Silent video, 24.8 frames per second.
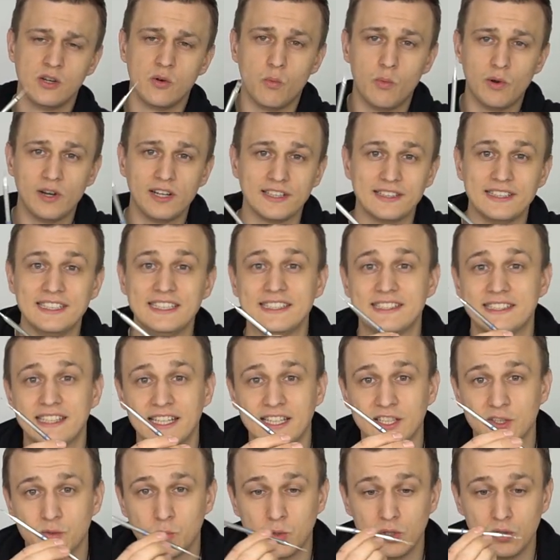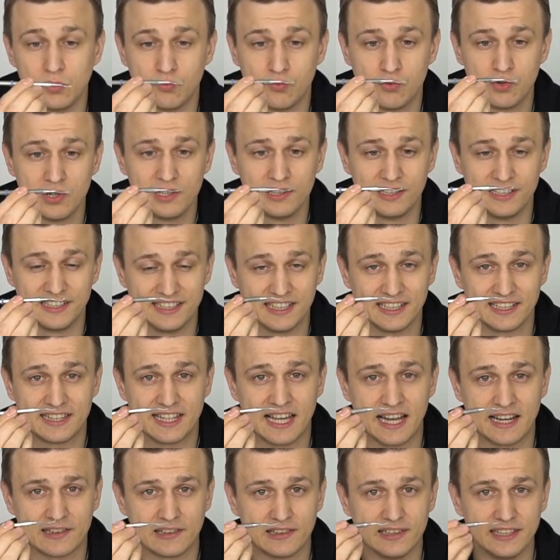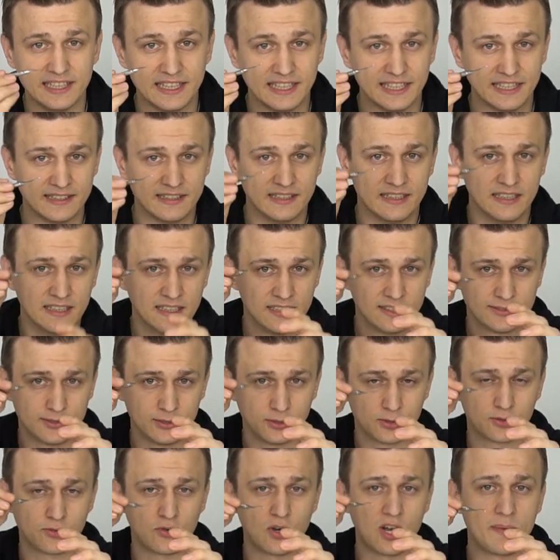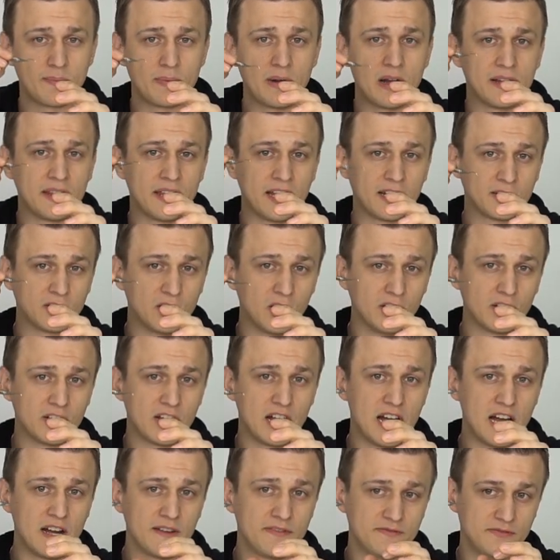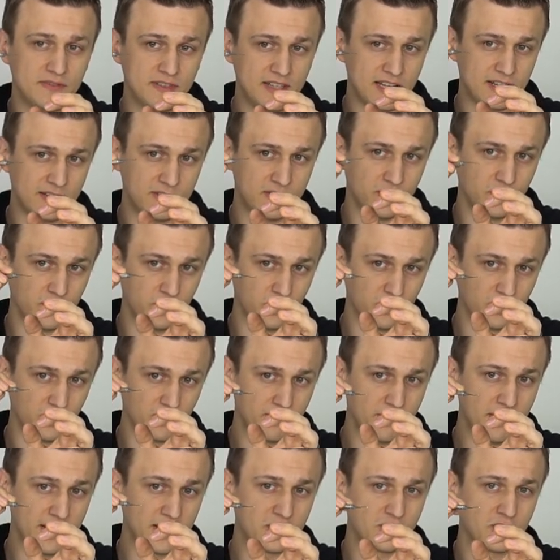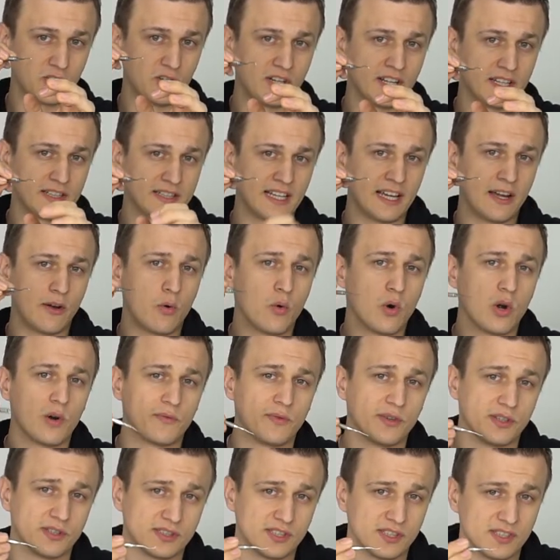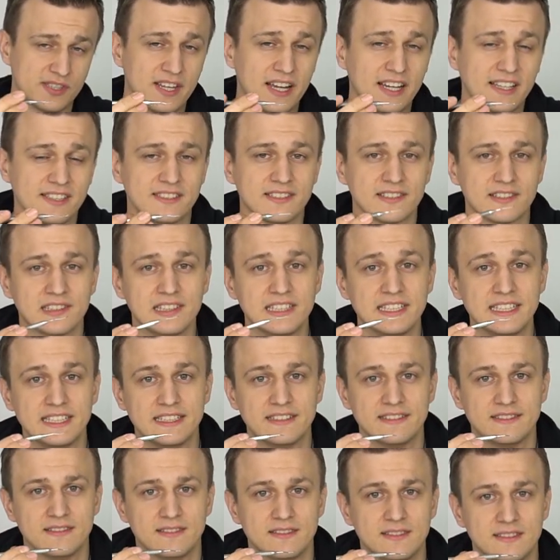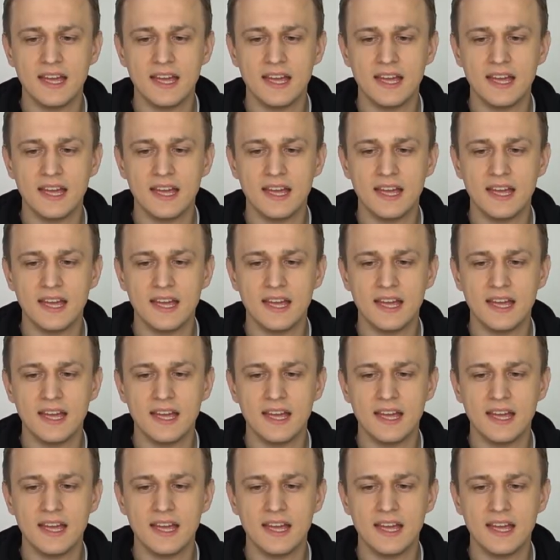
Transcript: One of these things will really get that clean to scrape all that gunk off and to make sure that that orifice is nice and clean.